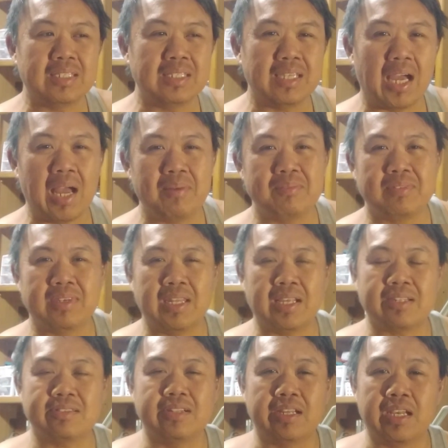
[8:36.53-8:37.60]
I'm
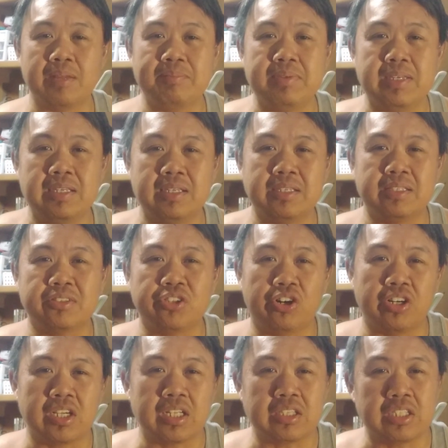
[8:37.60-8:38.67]
next gonna be
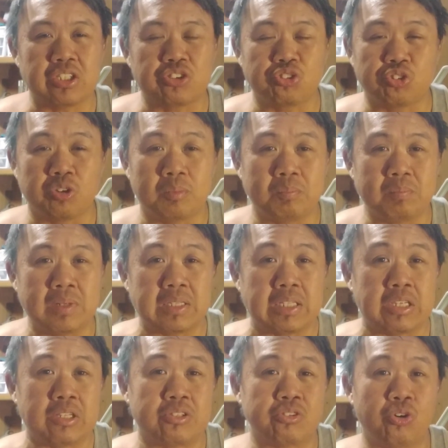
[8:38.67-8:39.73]
targeting to complete
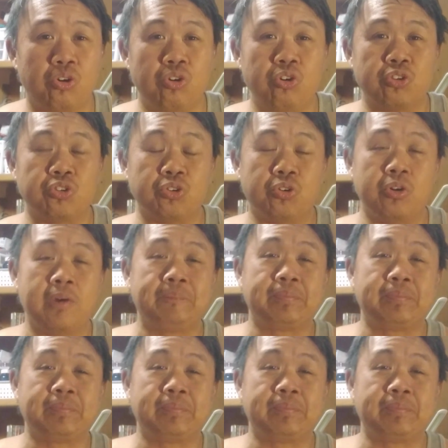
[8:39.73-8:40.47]
is also